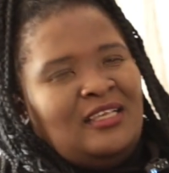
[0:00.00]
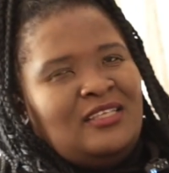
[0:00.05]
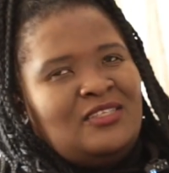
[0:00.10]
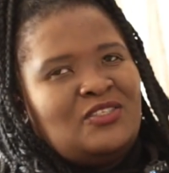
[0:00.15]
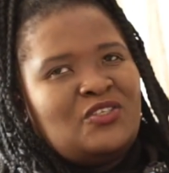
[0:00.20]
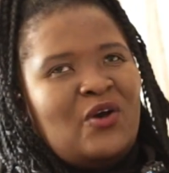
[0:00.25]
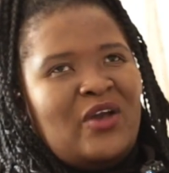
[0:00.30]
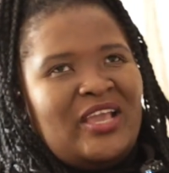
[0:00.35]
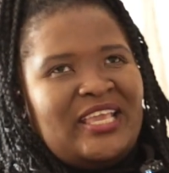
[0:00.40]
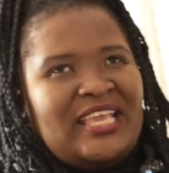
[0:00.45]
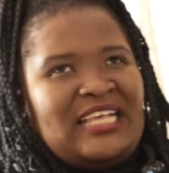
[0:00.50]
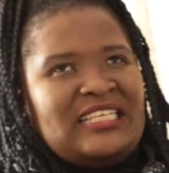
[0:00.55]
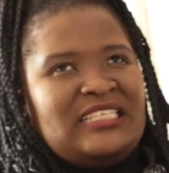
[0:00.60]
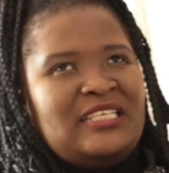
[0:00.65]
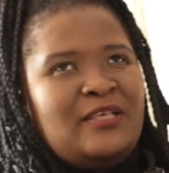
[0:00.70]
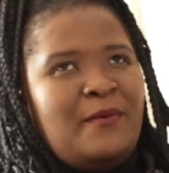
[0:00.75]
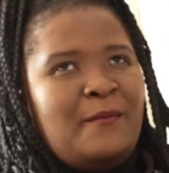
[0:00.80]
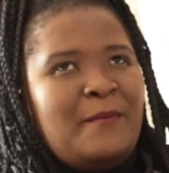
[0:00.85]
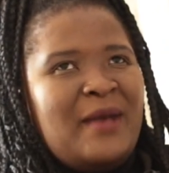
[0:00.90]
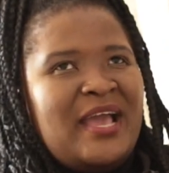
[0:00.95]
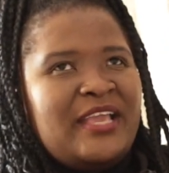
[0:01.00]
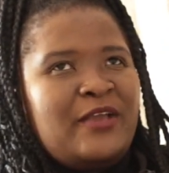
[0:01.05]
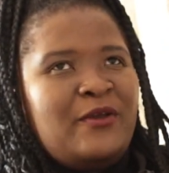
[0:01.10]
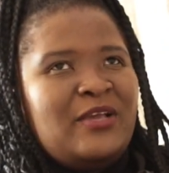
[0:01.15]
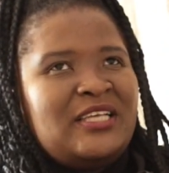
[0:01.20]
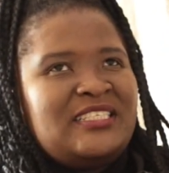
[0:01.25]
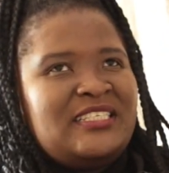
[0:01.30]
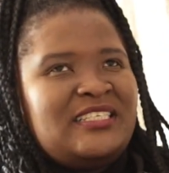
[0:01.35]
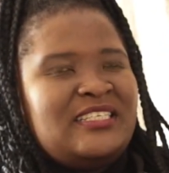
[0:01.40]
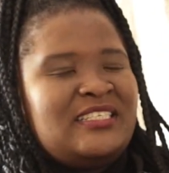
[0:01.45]
So I guess my
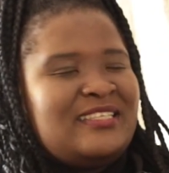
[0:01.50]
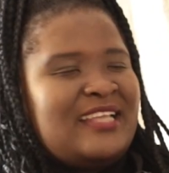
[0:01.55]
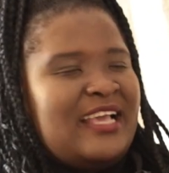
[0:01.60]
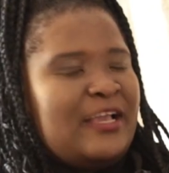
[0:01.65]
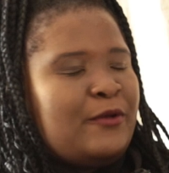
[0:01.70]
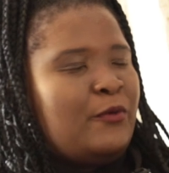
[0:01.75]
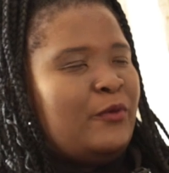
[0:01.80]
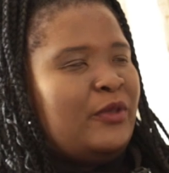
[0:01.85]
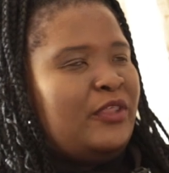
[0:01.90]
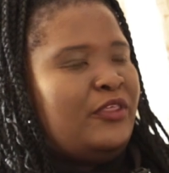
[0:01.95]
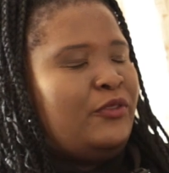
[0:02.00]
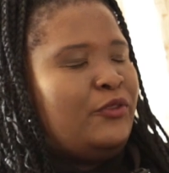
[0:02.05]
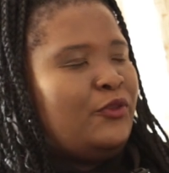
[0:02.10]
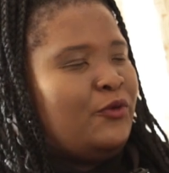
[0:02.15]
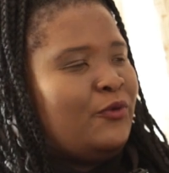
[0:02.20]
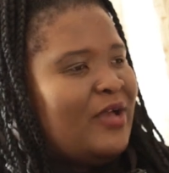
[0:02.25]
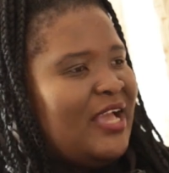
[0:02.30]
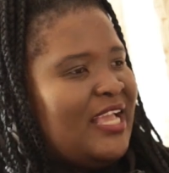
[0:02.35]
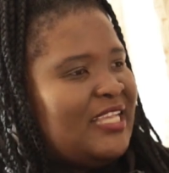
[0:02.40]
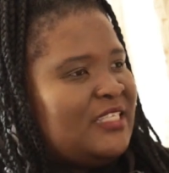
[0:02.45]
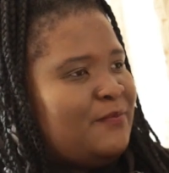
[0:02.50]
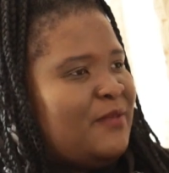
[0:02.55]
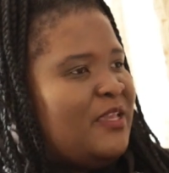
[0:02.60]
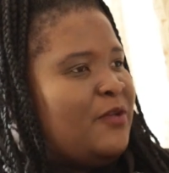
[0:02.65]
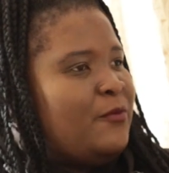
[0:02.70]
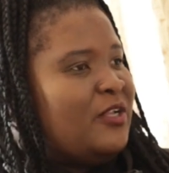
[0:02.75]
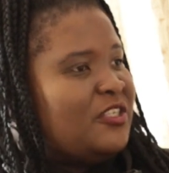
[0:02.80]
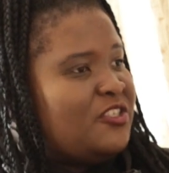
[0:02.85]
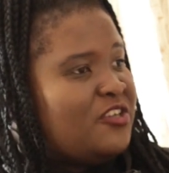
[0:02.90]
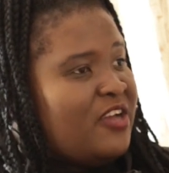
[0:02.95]
question is like, with you guys
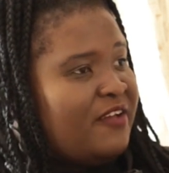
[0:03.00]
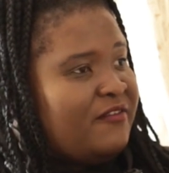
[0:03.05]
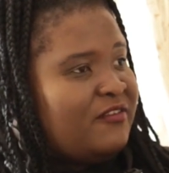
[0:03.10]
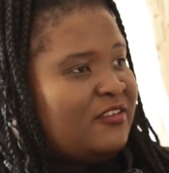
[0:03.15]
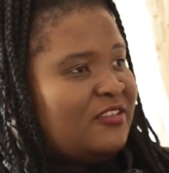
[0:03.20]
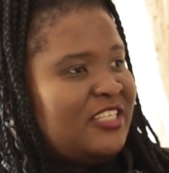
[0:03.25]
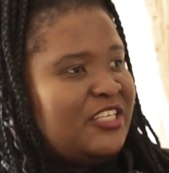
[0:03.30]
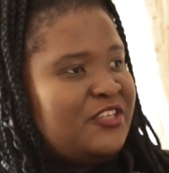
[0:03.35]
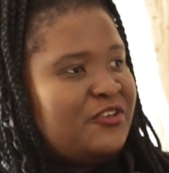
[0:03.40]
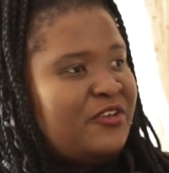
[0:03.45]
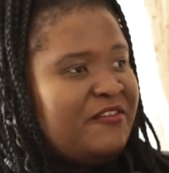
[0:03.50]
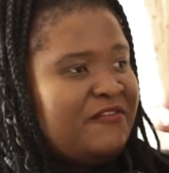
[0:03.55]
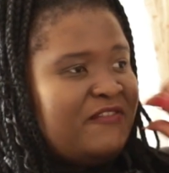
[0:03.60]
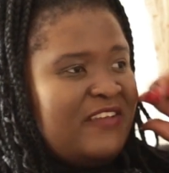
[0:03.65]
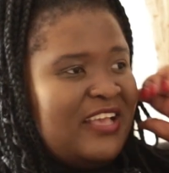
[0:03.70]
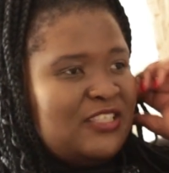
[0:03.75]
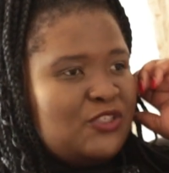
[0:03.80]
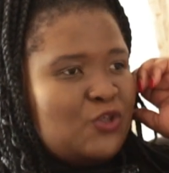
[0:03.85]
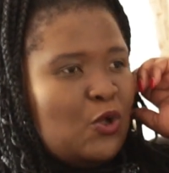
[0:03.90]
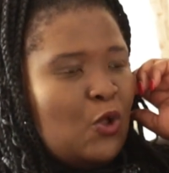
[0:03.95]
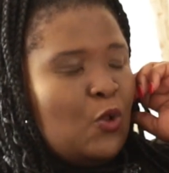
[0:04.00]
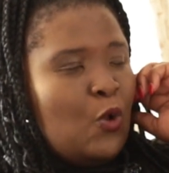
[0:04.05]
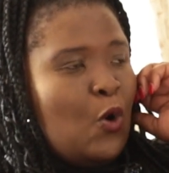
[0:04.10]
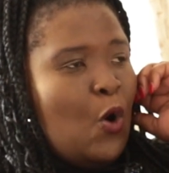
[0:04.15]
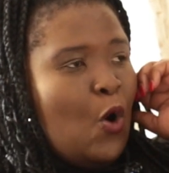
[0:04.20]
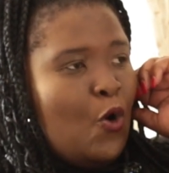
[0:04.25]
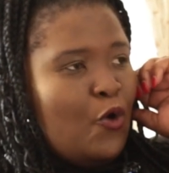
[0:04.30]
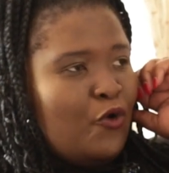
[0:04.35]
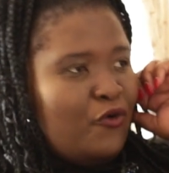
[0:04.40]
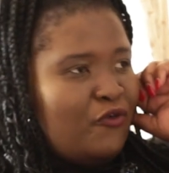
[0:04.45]
being well traveled and you have fans all
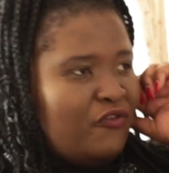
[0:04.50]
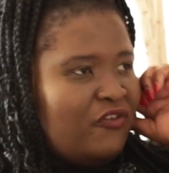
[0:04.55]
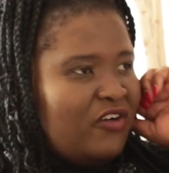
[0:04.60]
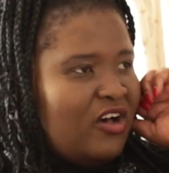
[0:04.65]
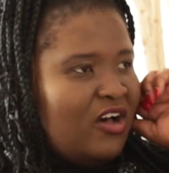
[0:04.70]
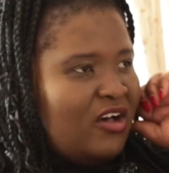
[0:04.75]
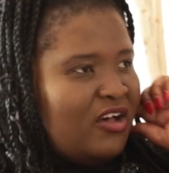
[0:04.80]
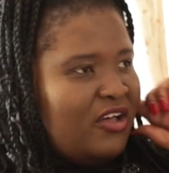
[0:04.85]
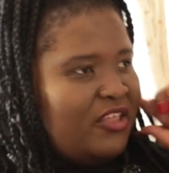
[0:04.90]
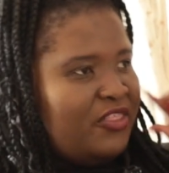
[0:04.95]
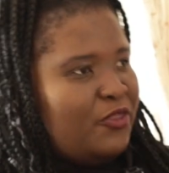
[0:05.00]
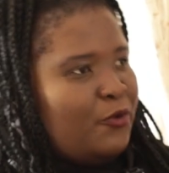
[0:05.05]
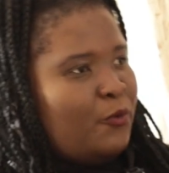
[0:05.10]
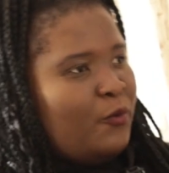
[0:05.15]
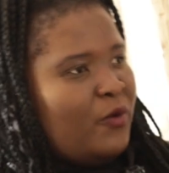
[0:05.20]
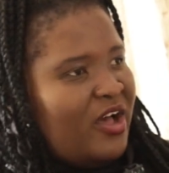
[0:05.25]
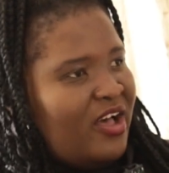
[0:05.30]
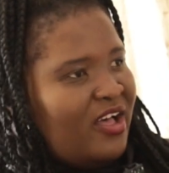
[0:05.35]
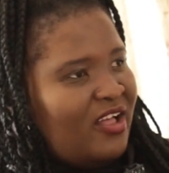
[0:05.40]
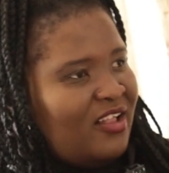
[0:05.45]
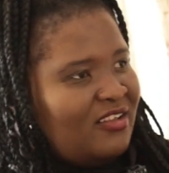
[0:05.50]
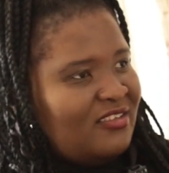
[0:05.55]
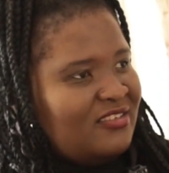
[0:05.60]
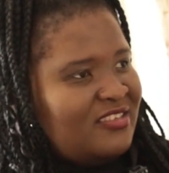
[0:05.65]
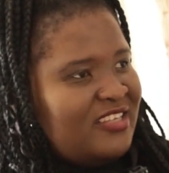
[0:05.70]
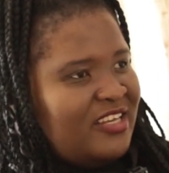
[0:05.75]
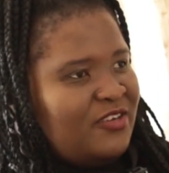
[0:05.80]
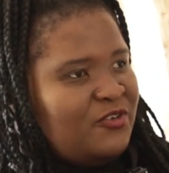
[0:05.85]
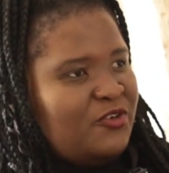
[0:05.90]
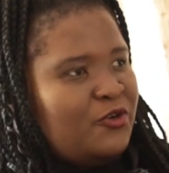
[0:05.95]
over the
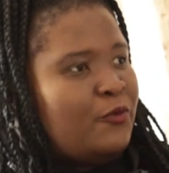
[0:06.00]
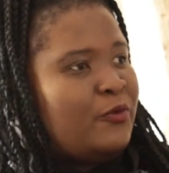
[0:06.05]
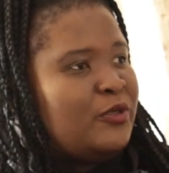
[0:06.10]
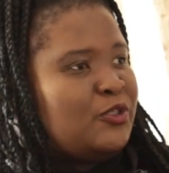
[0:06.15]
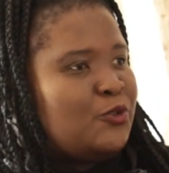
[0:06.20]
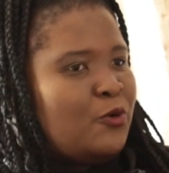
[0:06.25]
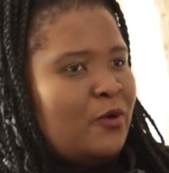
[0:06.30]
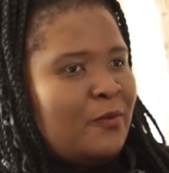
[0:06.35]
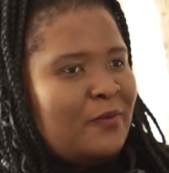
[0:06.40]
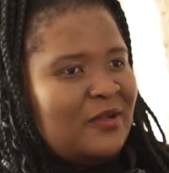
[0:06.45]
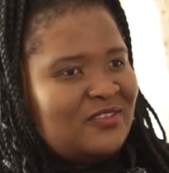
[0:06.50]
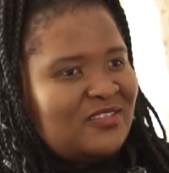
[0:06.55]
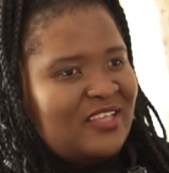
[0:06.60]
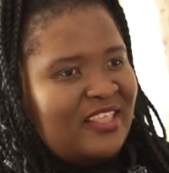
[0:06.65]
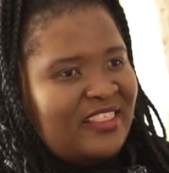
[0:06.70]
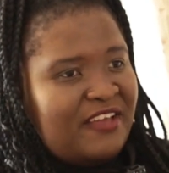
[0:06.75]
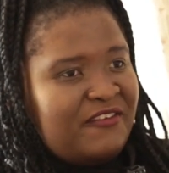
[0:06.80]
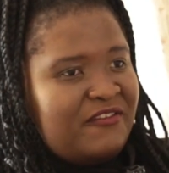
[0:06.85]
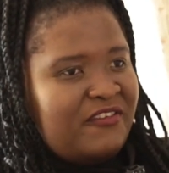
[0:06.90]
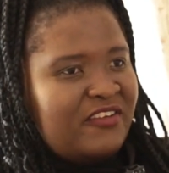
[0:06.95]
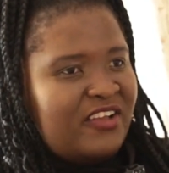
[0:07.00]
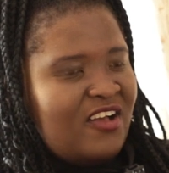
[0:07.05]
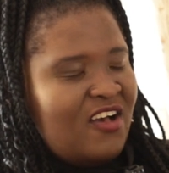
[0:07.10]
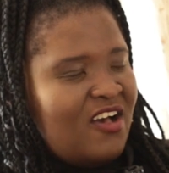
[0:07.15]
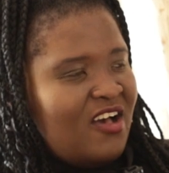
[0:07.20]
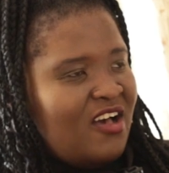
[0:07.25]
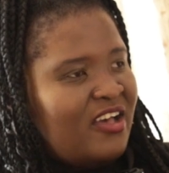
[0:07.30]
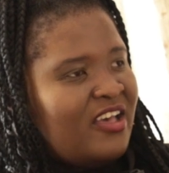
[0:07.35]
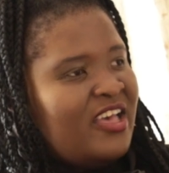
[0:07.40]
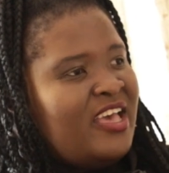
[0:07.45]
world, and you know we're talking about South
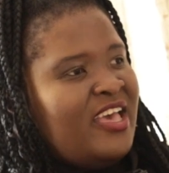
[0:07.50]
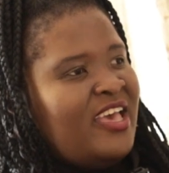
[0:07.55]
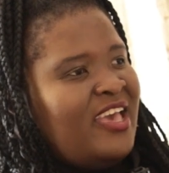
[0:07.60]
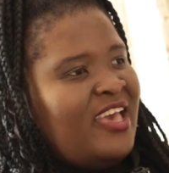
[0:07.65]
Africa